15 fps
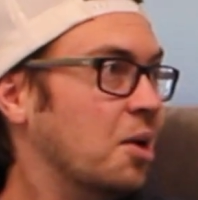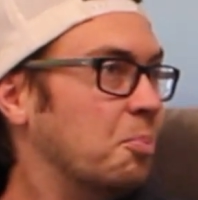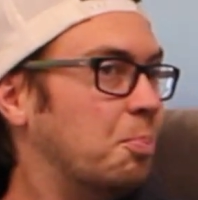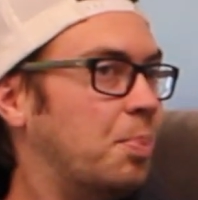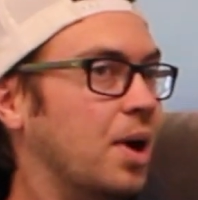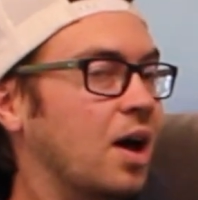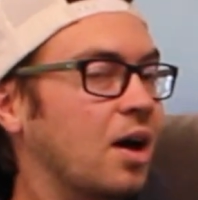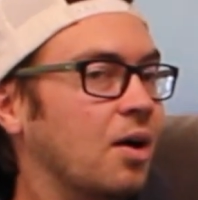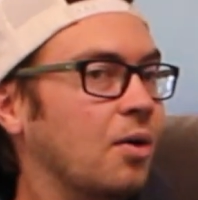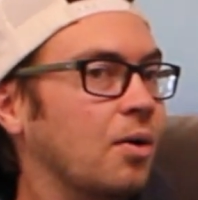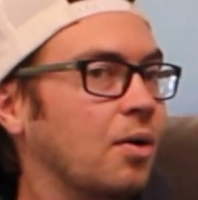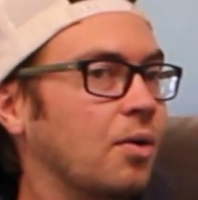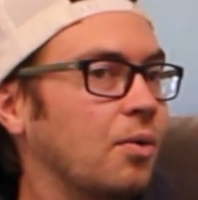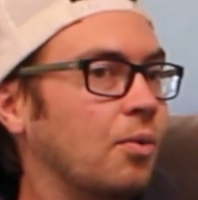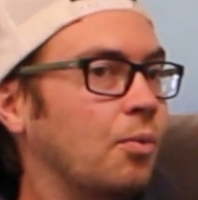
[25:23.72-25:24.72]
But
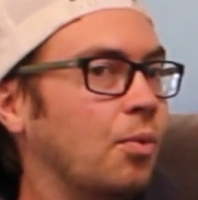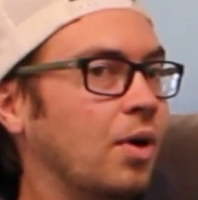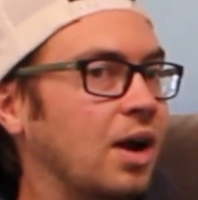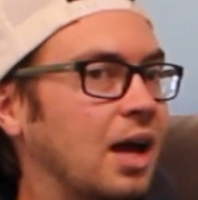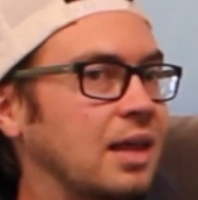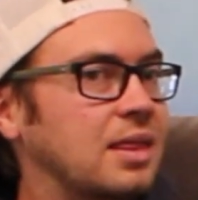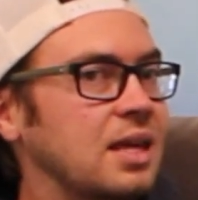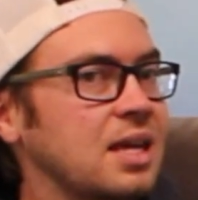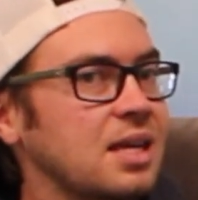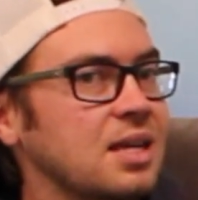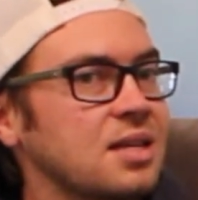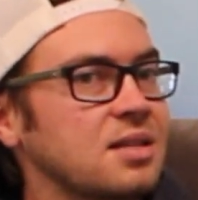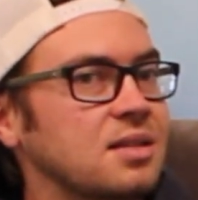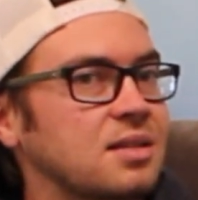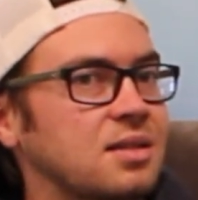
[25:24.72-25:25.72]
what I think
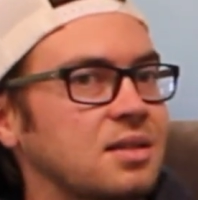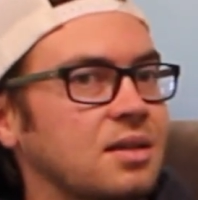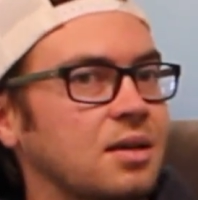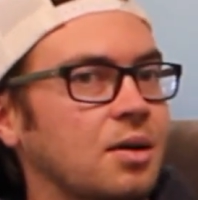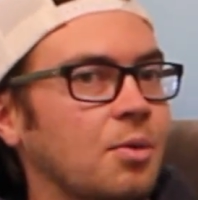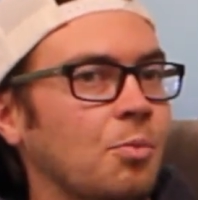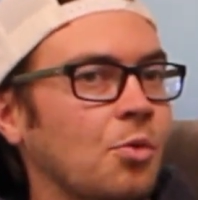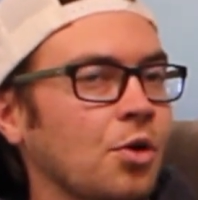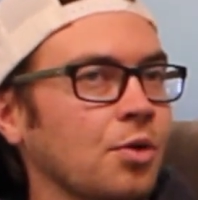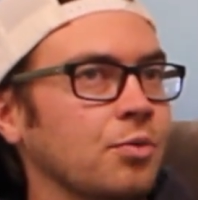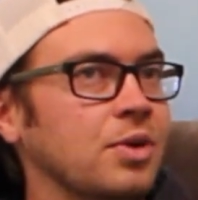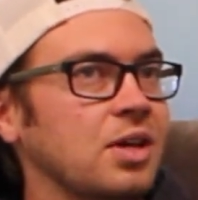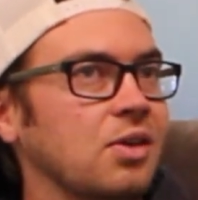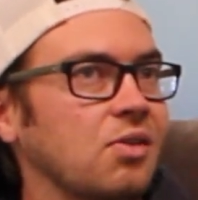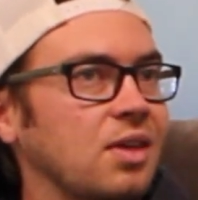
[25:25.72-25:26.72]
is more
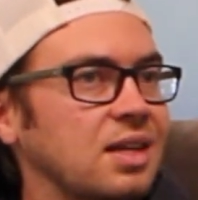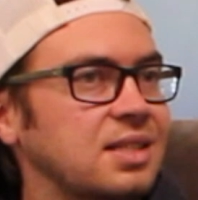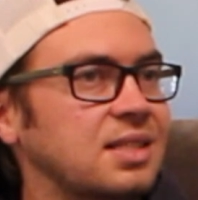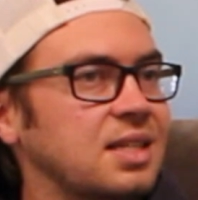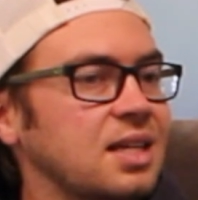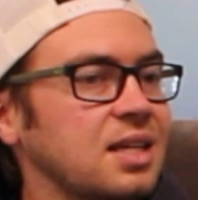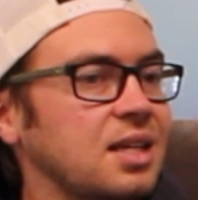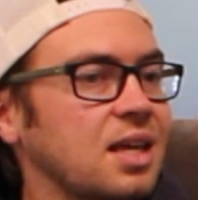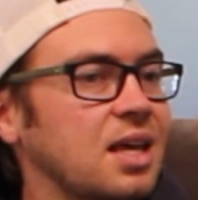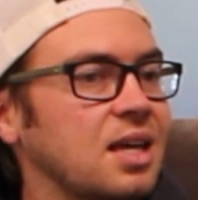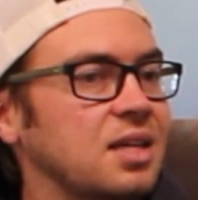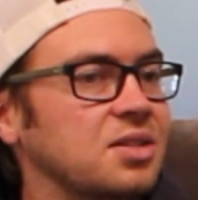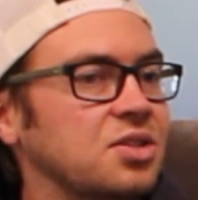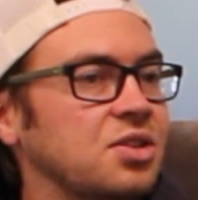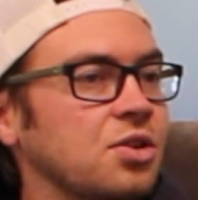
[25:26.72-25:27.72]
realistic
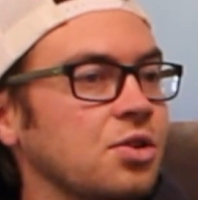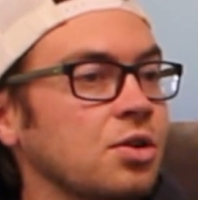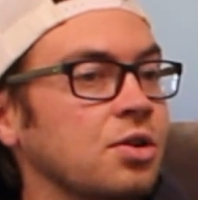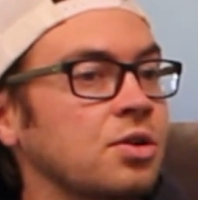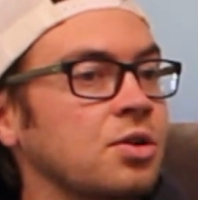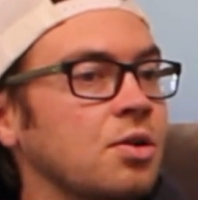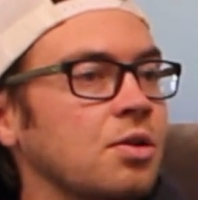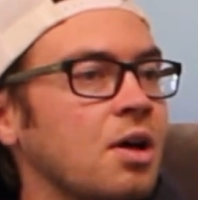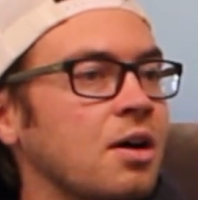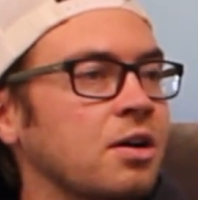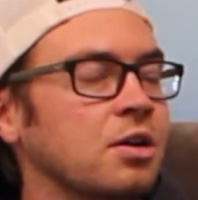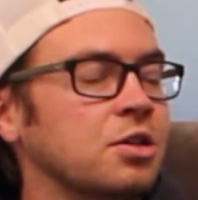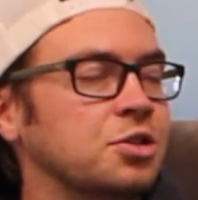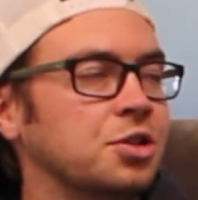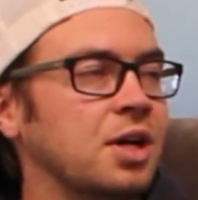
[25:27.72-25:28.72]
is you're no longer
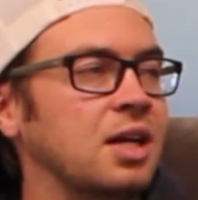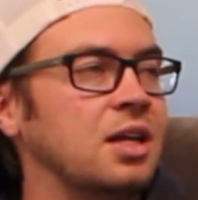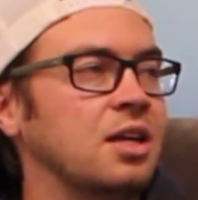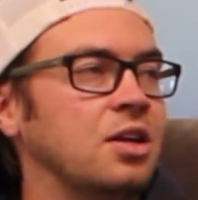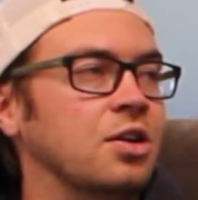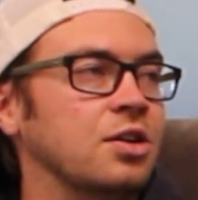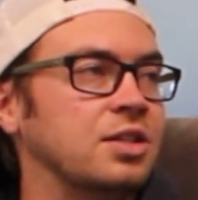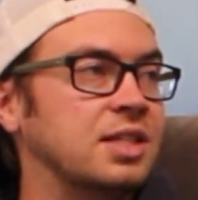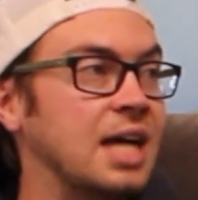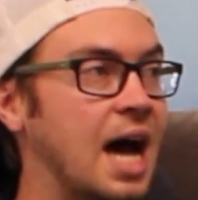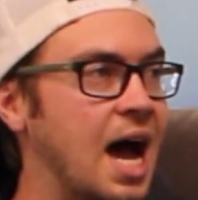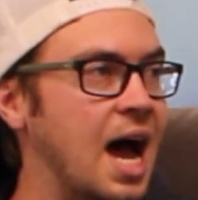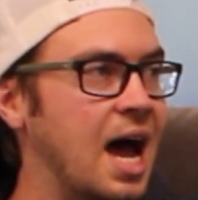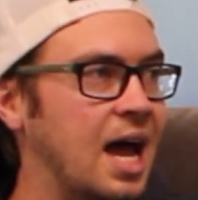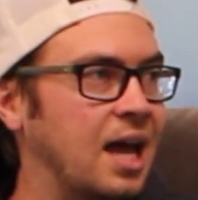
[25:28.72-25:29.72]
trading your
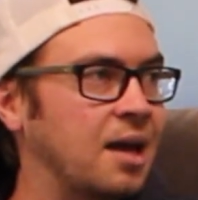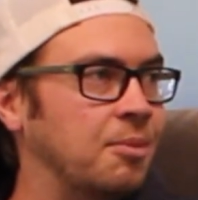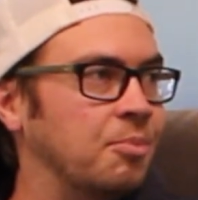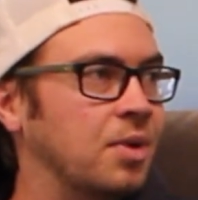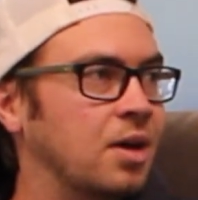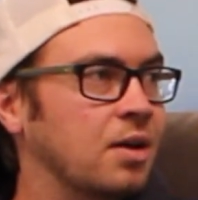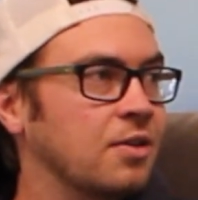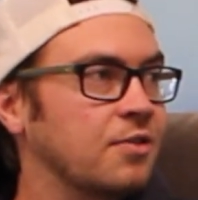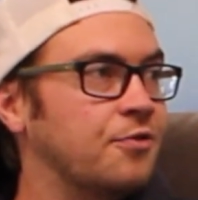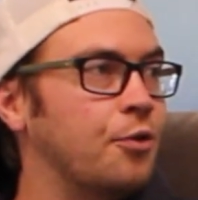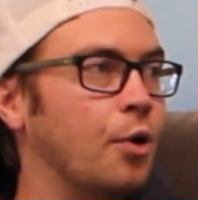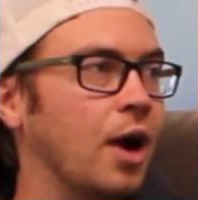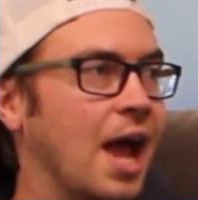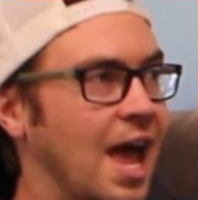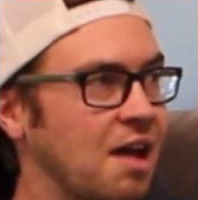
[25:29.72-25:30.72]
time
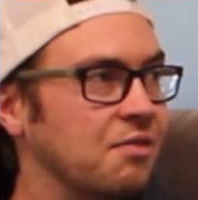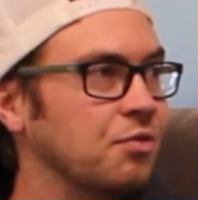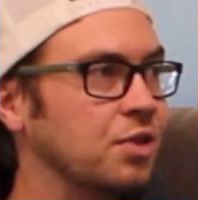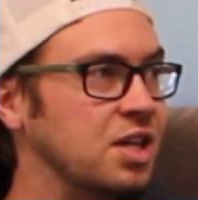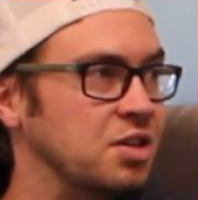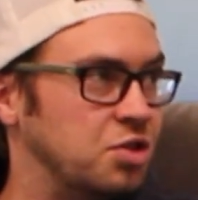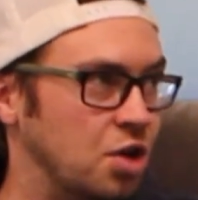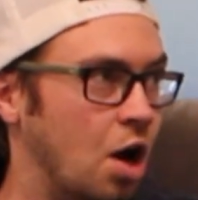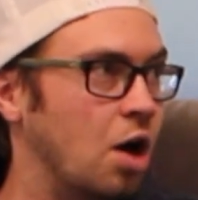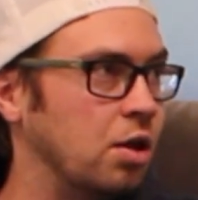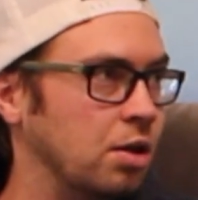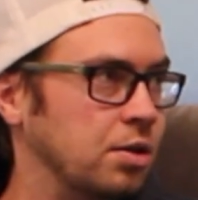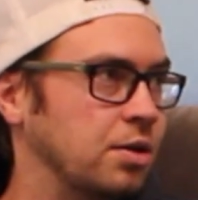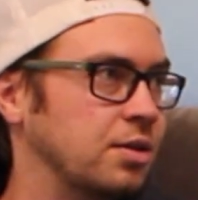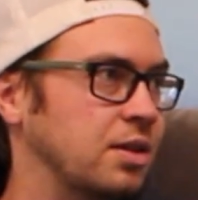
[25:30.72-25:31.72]
for every
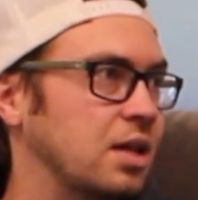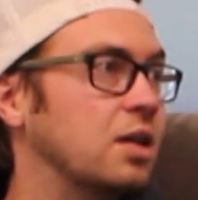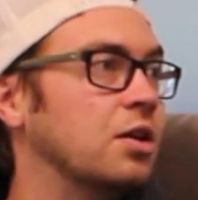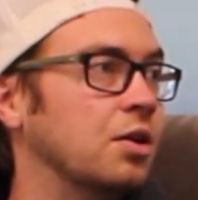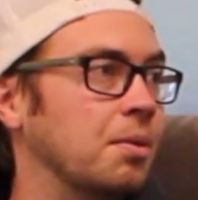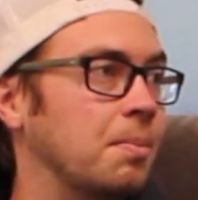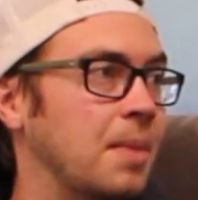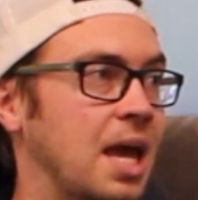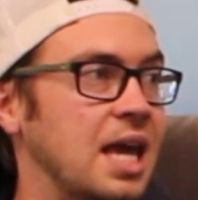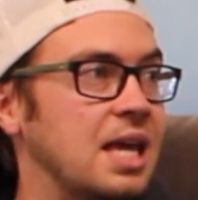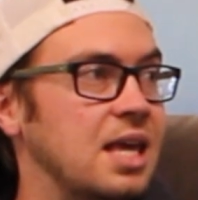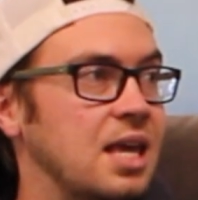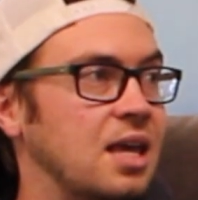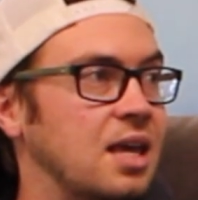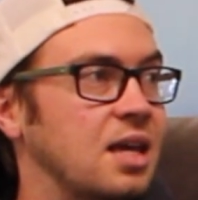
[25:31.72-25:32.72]
dollar that you're
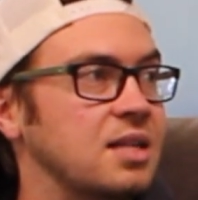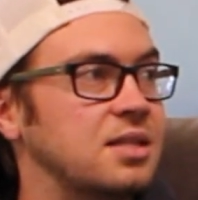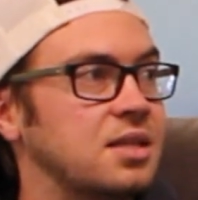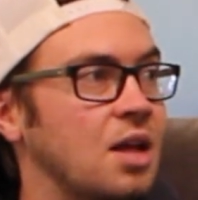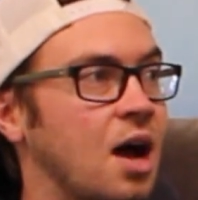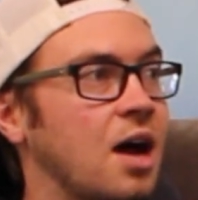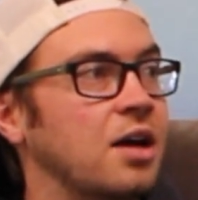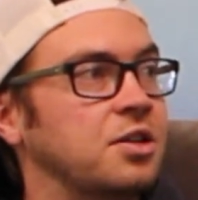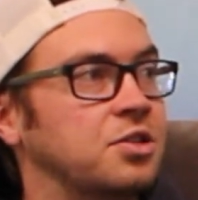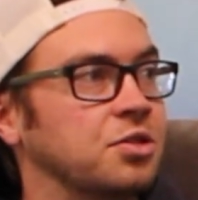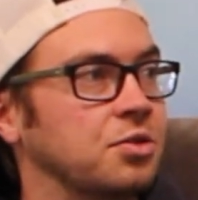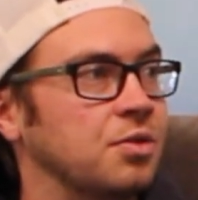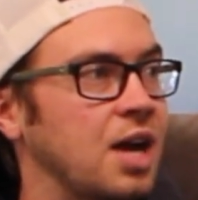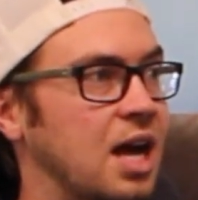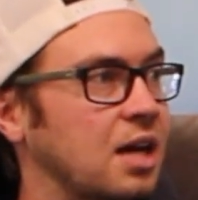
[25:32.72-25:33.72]
making. It's not a
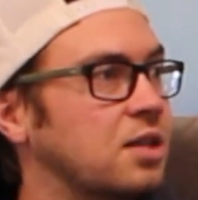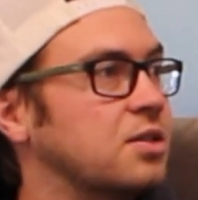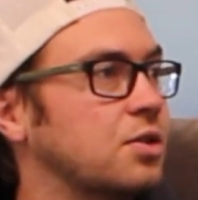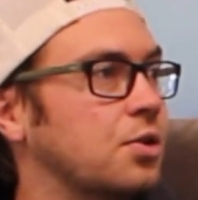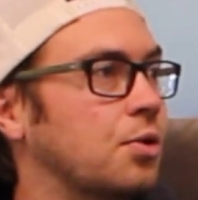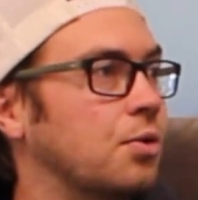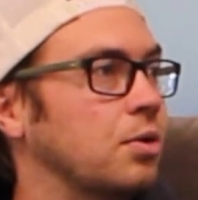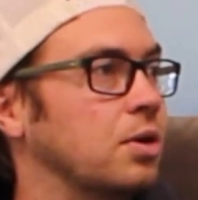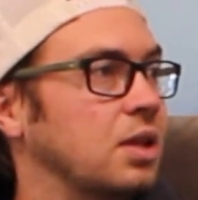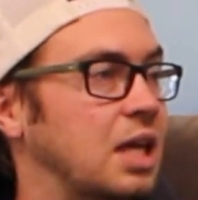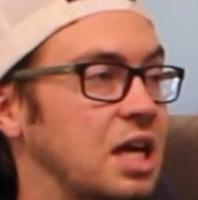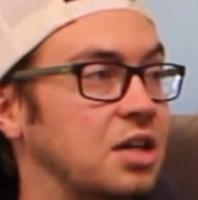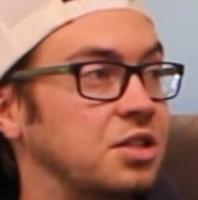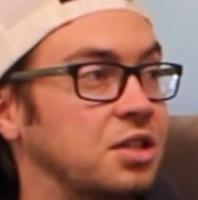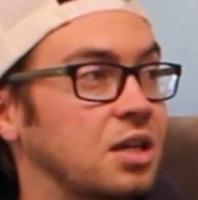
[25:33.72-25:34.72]
direct
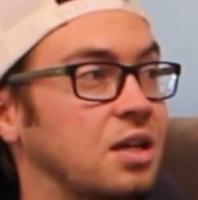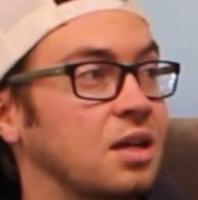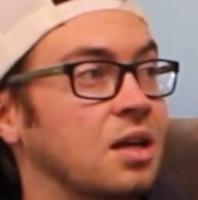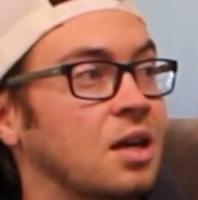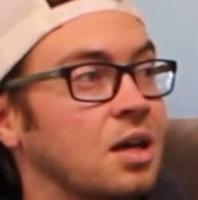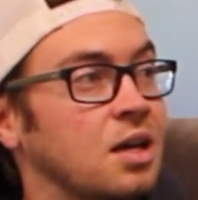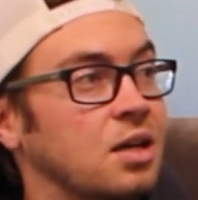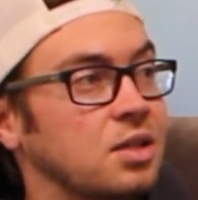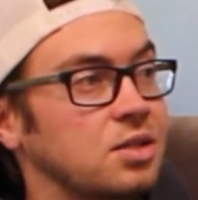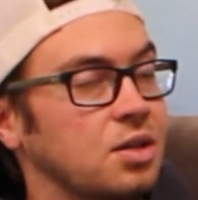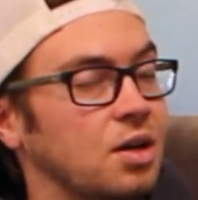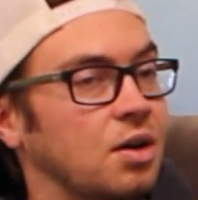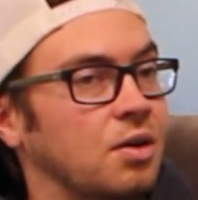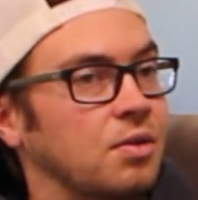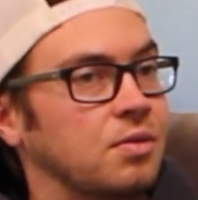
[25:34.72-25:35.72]
correlation.
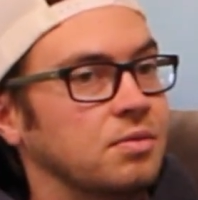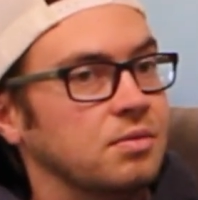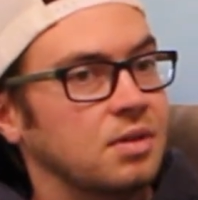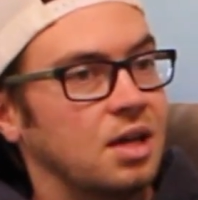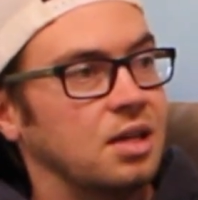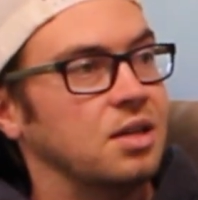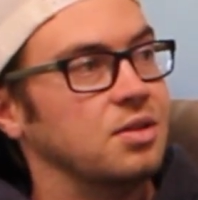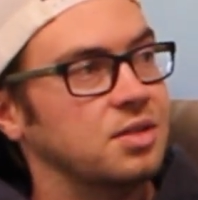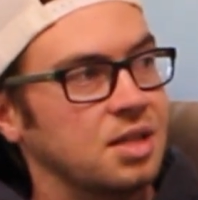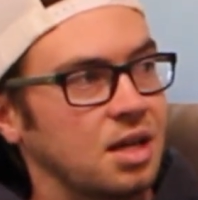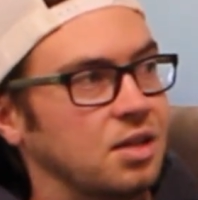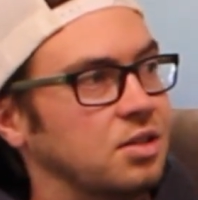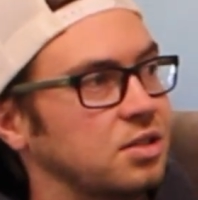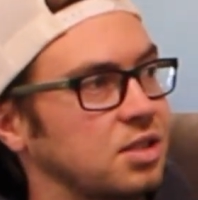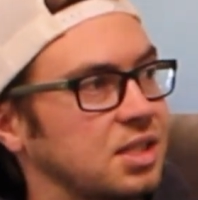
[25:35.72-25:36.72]
So, like you said,
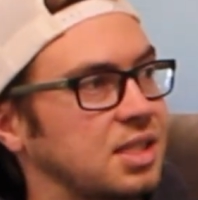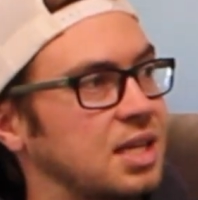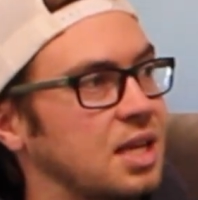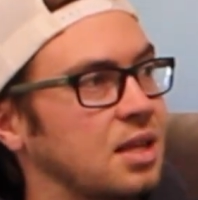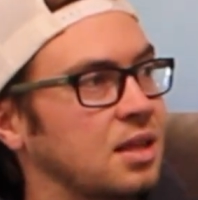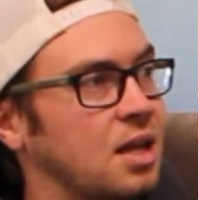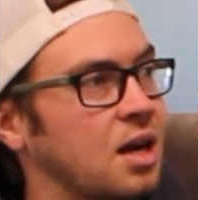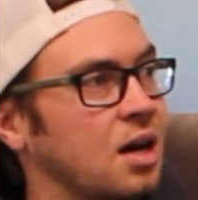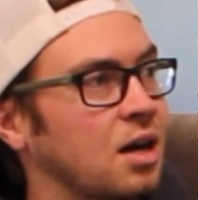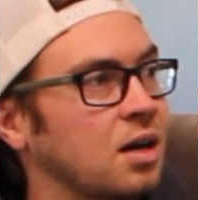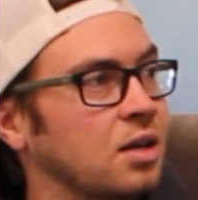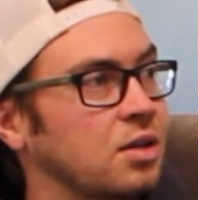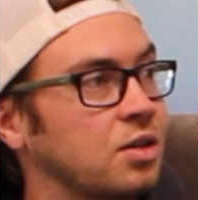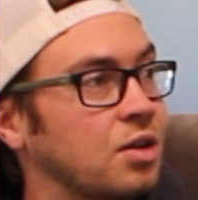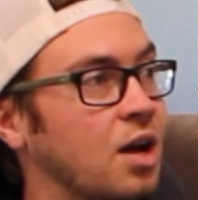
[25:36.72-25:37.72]
you're just sitting there,
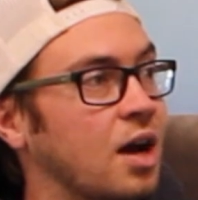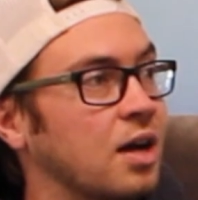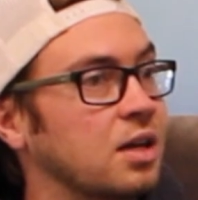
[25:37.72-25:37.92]
you're not